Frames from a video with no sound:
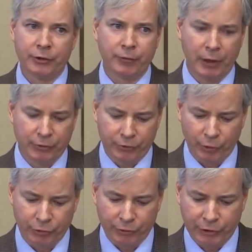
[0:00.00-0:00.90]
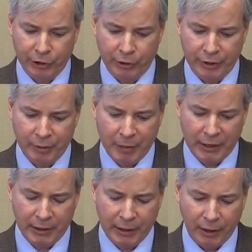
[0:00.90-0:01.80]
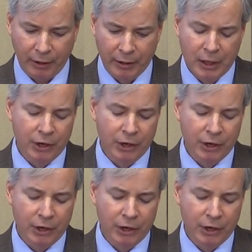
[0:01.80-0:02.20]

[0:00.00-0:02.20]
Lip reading: to fund Social Security and Medicare.